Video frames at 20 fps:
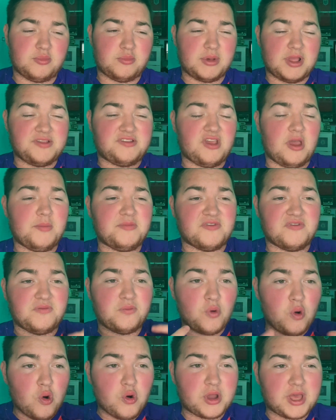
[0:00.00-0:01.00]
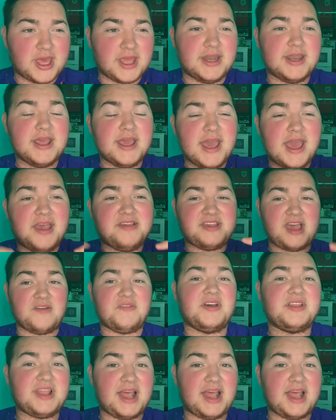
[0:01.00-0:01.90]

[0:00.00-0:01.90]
in terms of walking is having